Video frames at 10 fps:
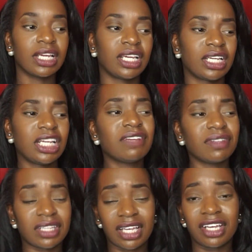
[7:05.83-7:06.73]
And
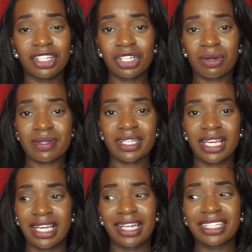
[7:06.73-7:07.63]
even then, you know what I'm
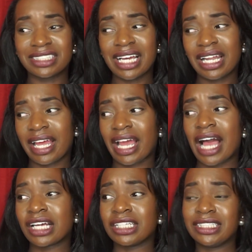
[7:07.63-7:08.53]
saying, it is not like
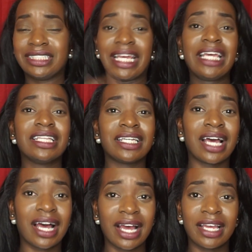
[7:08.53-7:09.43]
I could date the
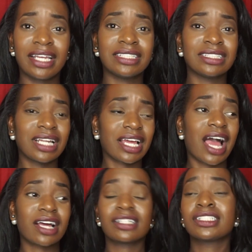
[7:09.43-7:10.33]
guy. It's not like
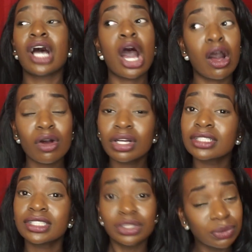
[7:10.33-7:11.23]
I could talk
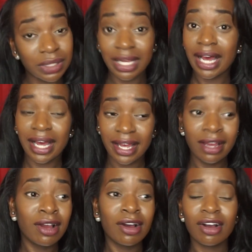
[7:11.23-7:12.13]
to the guy
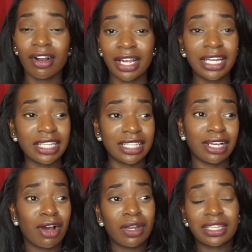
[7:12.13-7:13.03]
or
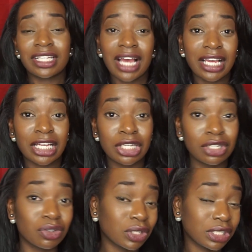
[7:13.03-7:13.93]
anything. Only thing I can
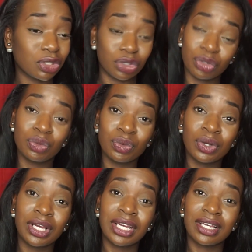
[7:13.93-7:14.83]
literally
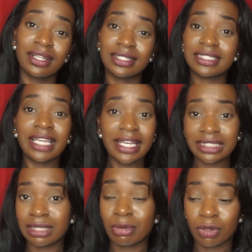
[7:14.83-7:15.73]
do is
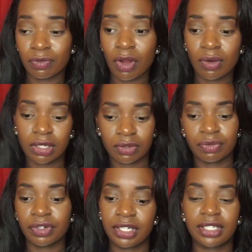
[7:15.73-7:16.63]
text him on the phone like a
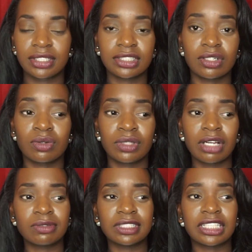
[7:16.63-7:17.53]
friend. So
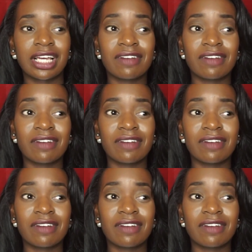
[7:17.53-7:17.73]
there was